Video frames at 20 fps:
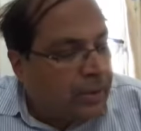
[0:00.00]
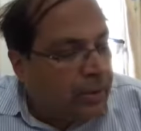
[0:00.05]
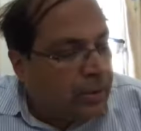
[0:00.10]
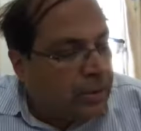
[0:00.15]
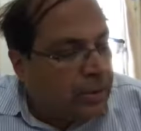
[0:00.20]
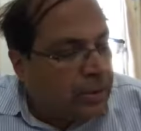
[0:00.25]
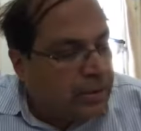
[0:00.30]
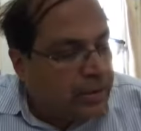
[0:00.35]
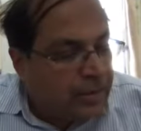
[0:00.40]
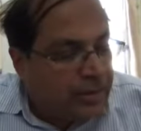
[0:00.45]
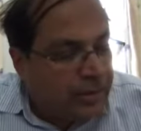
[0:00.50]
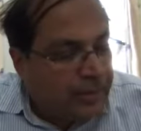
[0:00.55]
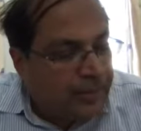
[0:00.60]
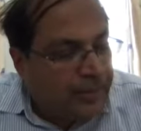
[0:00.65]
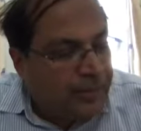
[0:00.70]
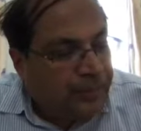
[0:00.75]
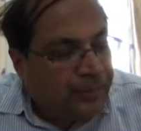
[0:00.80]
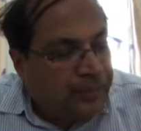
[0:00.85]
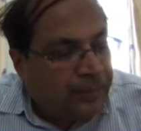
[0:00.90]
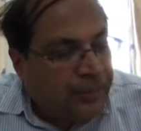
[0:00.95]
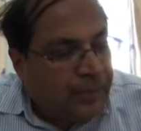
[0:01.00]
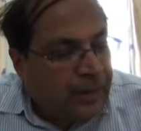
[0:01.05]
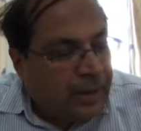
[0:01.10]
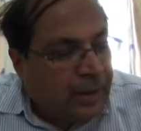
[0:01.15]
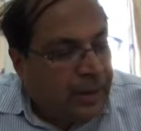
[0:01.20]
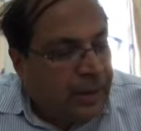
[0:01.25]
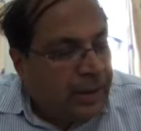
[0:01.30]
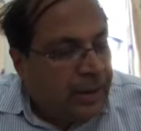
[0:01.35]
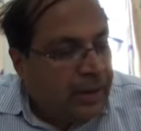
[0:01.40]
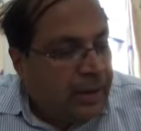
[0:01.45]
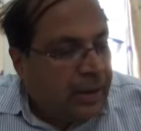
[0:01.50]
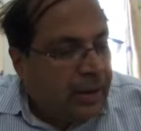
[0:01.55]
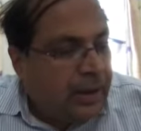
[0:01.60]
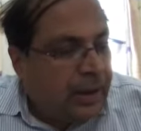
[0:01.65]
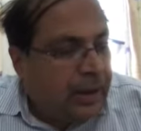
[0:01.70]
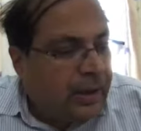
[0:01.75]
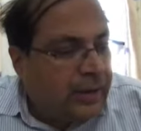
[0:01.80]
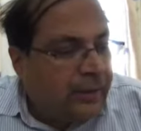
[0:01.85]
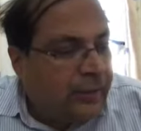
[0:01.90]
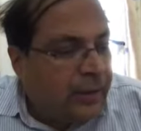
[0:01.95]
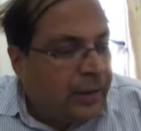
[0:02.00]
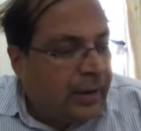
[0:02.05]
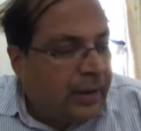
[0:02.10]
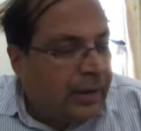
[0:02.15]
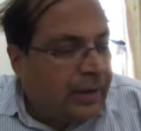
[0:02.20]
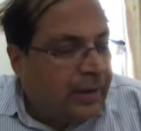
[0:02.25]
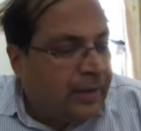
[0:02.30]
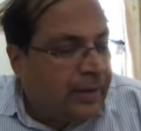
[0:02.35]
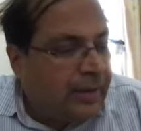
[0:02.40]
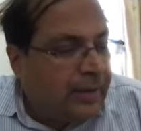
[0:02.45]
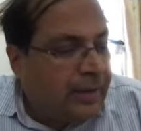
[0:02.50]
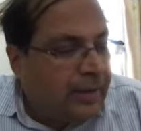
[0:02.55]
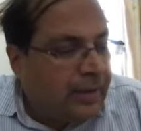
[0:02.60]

goes. As far as